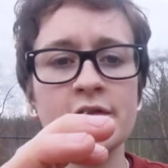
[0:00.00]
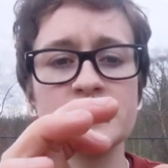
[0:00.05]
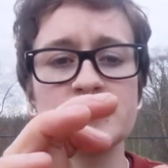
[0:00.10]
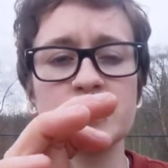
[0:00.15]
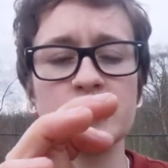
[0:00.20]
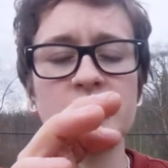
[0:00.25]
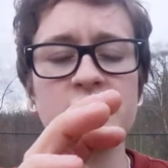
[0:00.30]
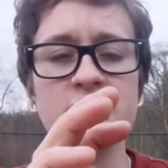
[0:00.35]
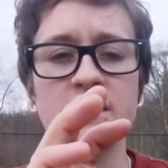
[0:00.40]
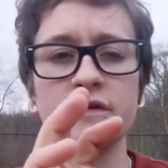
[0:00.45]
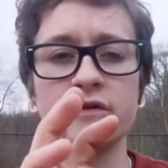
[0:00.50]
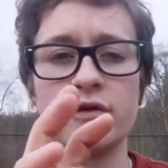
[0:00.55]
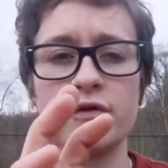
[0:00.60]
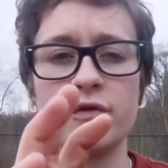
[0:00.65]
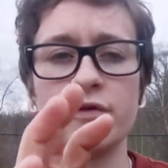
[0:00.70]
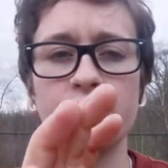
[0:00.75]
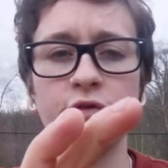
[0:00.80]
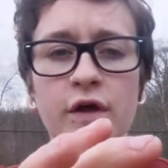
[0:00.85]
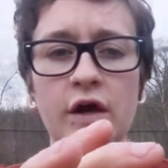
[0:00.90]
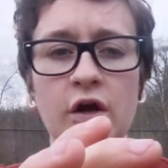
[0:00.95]
This one is a little
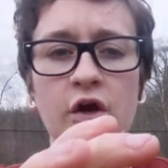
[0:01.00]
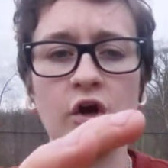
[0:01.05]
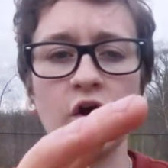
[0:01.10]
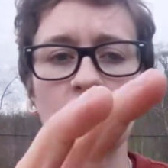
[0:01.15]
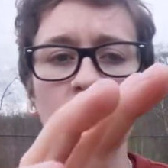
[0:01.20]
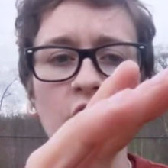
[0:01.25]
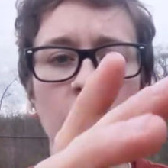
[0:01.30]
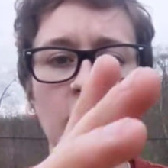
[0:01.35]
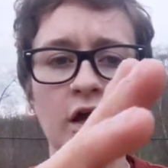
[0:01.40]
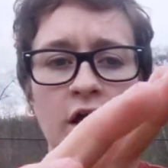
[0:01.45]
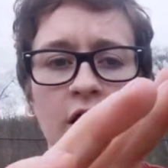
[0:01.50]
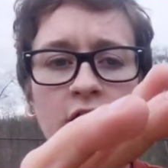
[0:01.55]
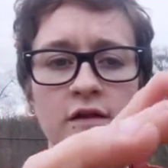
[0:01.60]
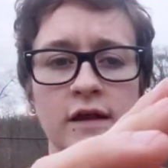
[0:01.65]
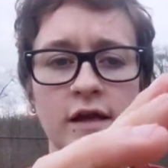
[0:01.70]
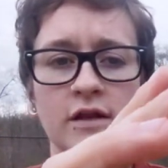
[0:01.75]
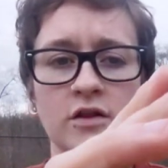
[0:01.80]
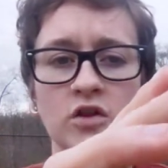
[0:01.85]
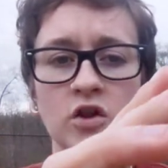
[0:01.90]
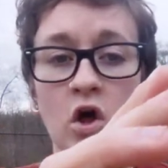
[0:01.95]
thicker and
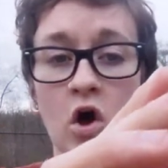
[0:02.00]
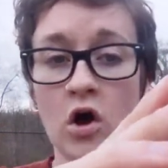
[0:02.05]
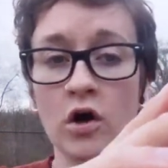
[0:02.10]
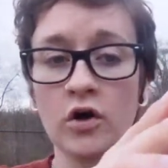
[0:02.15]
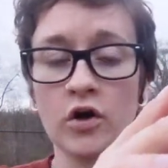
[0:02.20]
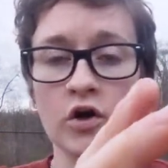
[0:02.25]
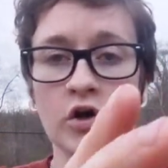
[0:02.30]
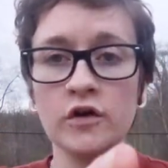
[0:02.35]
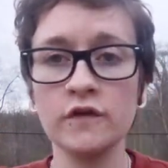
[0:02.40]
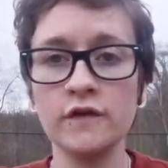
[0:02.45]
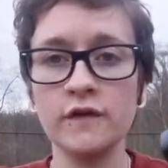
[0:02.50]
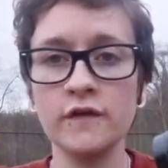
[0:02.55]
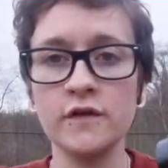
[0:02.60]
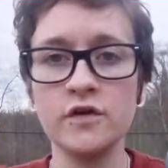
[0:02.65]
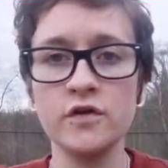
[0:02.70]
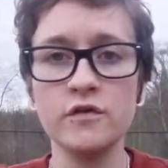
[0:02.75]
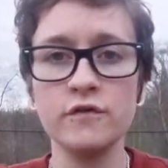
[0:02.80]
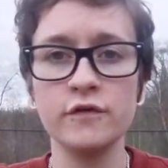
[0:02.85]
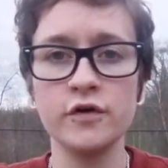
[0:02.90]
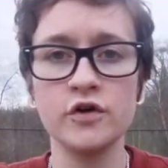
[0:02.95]
like longer than the
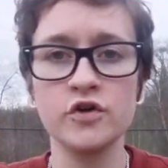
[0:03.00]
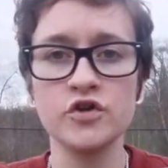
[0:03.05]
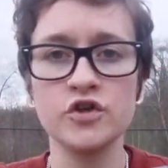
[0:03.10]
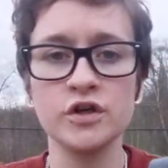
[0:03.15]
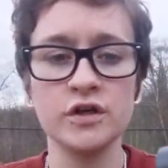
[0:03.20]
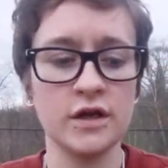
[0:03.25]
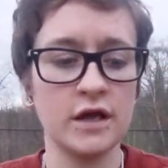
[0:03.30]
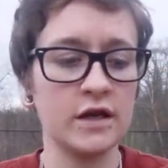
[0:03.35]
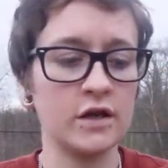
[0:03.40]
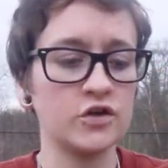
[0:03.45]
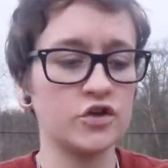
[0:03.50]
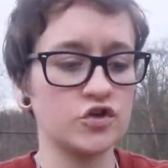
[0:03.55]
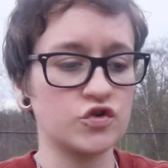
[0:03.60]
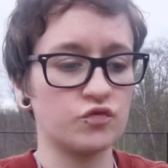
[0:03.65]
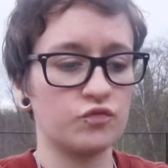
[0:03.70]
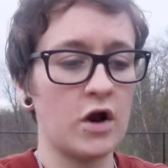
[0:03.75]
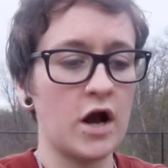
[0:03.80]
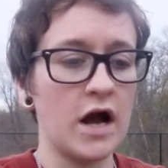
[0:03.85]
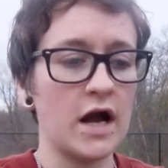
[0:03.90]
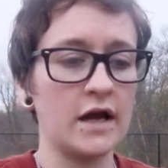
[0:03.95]
new version, and it just
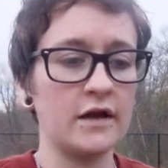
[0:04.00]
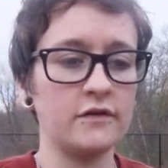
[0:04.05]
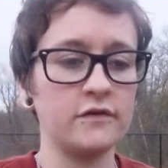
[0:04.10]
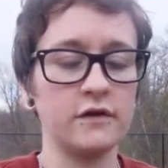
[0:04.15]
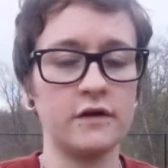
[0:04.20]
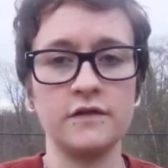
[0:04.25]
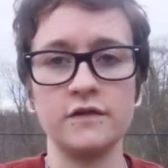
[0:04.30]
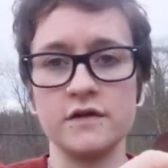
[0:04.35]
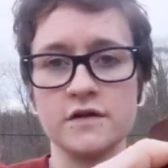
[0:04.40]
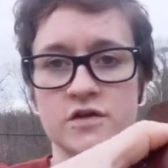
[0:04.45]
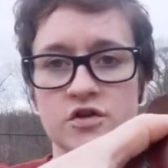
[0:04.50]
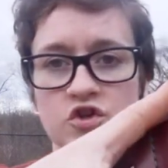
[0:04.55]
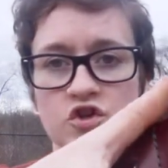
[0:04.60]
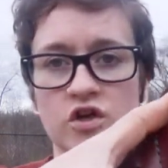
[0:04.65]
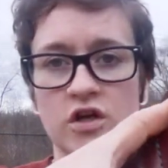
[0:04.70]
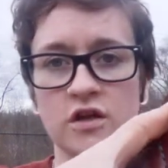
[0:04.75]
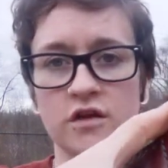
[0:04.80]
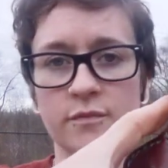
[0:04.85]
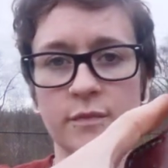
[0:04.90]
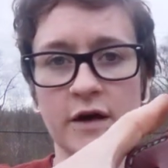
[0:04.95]
rides in this
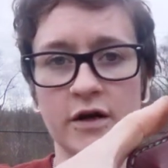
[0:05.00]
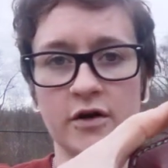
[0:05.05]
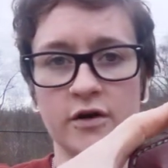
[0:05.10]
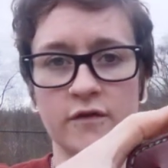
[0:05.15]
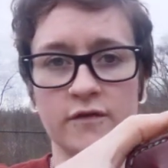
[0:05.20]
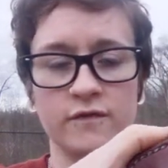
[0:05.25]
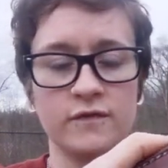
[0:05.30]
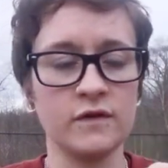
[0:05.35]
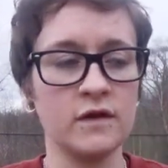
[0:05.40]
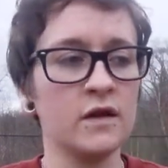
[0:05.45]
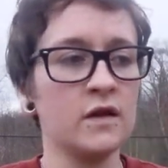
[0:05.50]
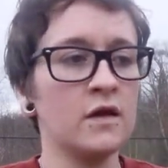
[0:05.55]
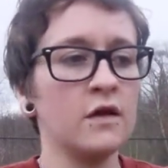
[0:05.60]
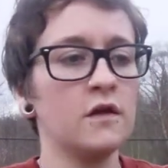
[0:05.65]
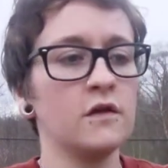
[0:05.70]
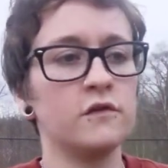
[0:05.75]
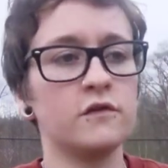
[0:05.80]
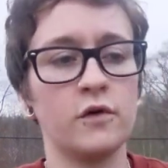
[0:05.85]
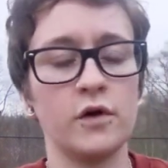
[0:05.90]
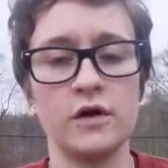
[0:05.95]
sheath better.
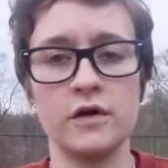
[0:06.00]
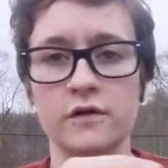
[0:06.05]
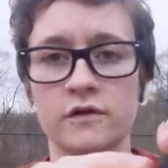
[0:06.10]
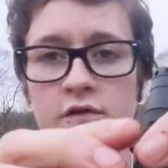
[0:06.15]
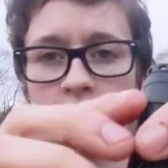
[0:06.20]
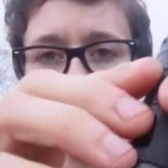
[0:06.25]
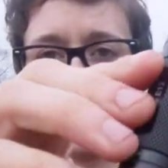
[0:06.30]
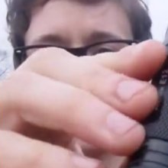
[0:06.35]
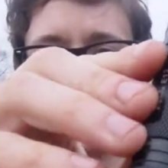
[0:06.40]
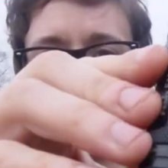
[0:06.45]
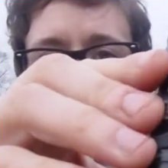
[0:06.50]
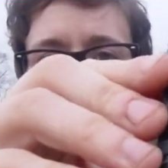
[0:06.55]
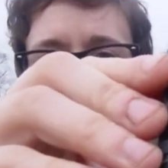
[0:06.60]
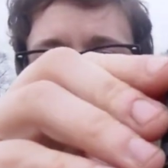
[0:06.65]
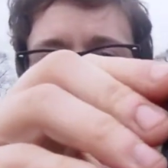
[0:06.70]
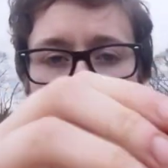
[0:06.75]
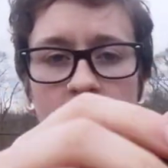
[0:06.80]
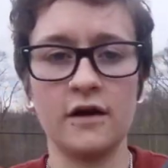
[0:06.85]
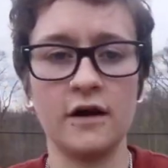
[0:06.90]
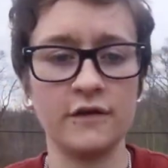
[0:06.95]
So I stuck that
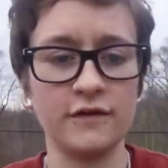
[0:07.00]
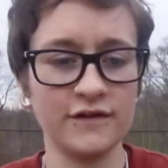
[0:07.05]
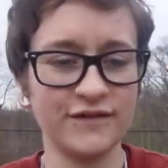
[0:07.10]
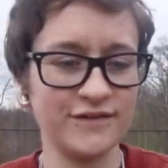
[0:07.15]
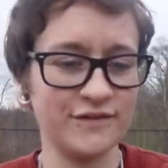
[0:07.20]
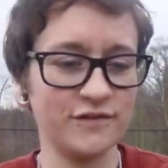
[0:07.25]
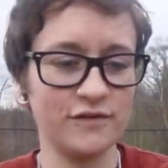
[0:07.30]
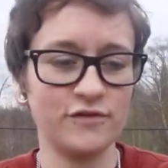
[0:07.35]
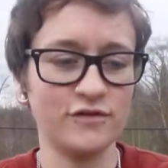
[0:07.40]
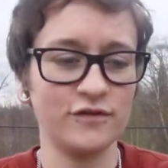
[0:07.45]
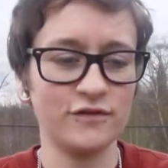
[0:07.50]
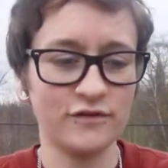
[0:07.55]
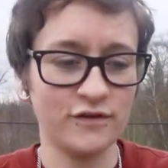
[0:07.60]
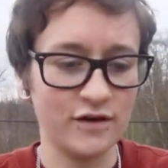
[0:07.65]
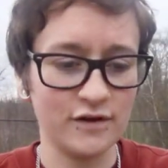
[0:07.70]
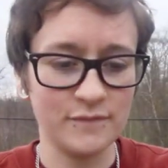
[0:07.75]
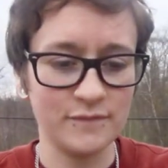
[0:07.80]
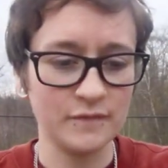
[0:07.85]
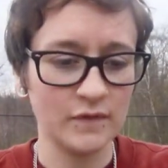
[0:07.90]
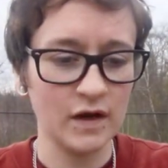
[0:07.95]
in there. I think this is just
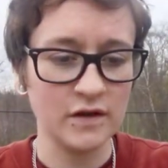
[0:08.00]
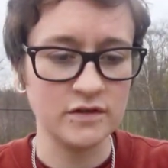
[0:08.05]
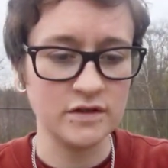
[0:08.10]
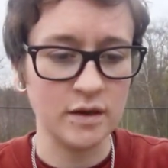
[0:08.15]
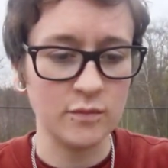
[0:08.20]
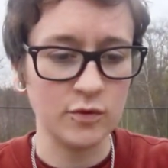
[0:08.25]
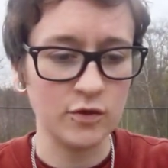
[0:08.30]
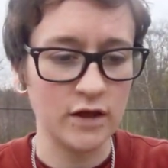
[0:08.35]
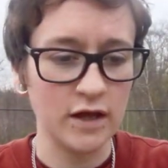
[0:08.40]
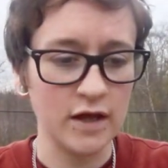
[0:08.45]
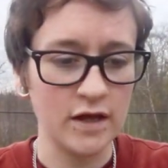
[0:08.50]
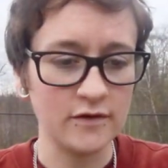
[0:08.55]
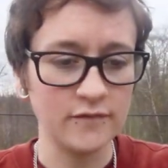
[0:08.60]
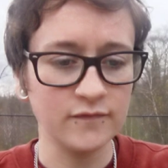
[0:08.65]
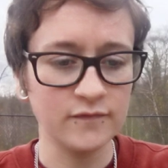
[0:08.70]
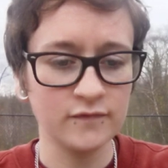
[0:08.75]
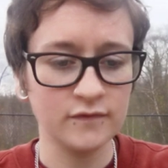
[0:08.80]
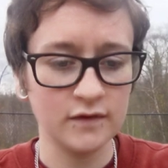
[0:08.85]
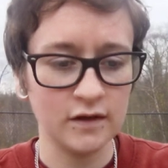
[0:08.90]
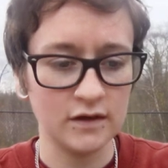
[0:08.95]
a, a double A
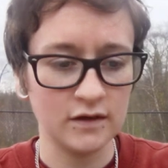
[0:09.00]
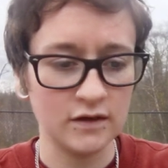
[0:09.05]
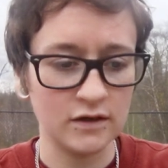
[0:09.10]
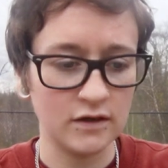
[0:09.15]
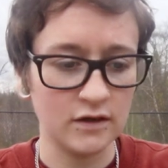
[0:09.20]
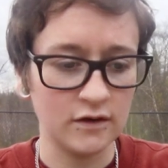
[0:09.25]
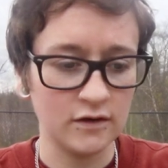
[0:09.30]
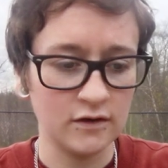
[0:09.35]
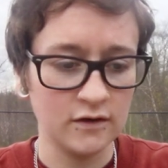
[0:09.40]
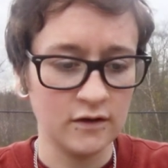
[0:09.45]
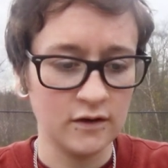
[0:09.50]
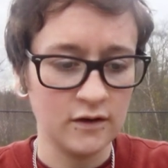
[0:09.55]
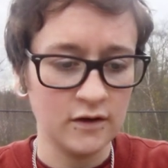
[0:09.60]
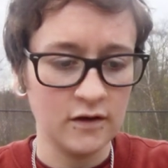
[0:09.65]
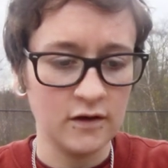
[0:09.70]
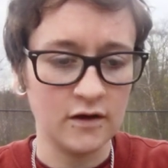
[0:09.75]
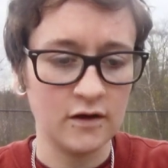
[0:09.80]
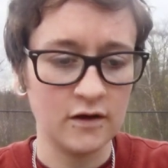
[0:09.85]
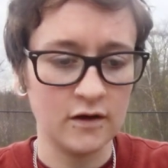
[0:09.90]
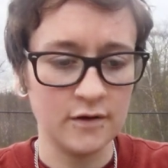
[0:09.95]
in here.
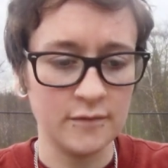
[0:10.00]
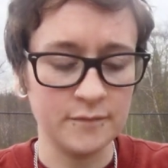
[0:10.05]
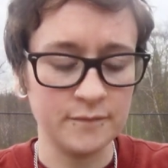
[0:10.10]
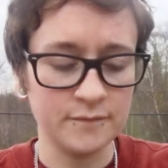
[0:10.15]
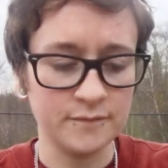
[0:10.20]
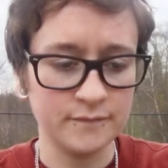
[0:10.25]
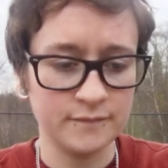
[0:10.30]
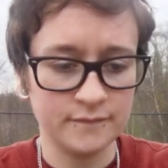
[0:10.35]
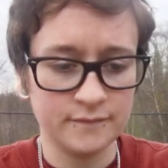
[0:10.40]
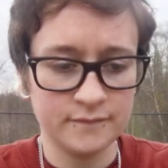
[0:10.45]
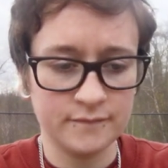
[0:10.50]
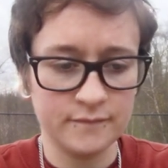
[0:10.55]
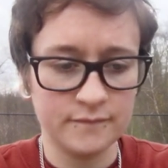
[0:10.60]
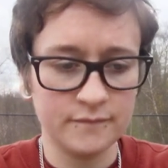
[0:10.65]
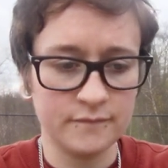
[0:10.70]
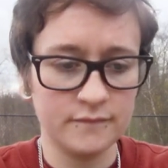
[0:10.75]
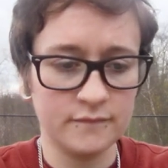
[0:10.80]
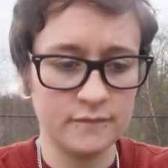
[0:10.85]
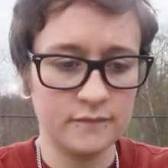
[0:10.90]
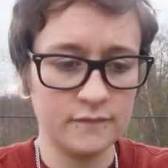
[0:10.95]
Um,
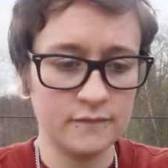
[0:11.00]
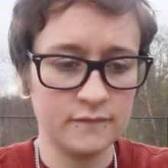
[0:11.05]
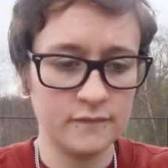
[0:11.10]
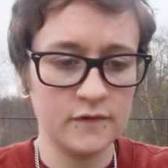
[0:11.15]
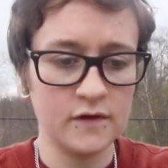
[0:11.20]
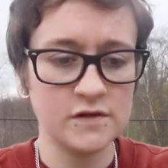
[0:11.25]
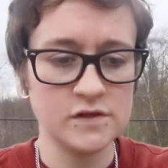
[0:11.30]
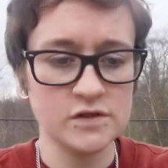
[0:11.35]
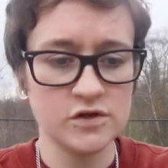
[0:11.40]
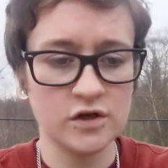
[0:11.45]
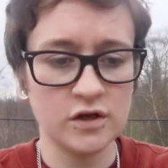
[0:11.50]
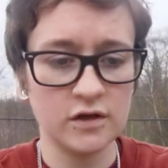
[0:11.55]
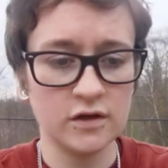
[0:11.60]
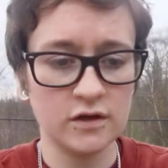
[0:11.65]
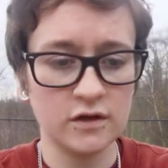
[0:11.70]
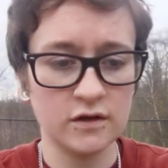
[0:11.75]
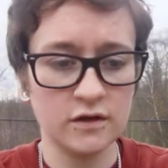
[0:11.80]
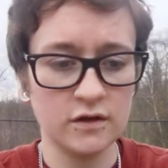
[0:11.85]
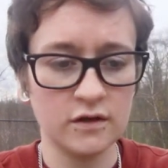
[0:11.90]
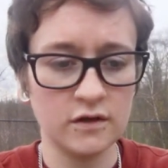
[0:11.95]
let's check,
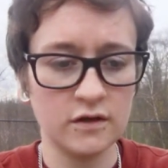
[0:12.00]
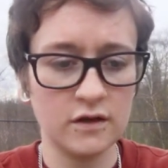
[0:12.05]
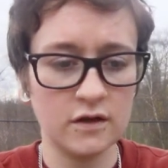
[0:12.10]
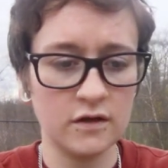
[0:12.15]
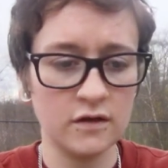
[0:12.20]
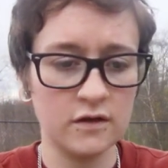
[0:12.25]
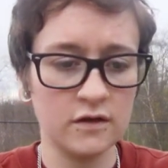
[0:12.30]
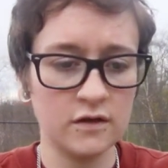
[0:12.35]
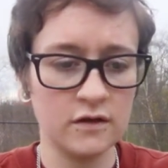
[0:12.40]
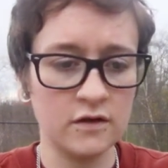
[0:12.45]
yeah.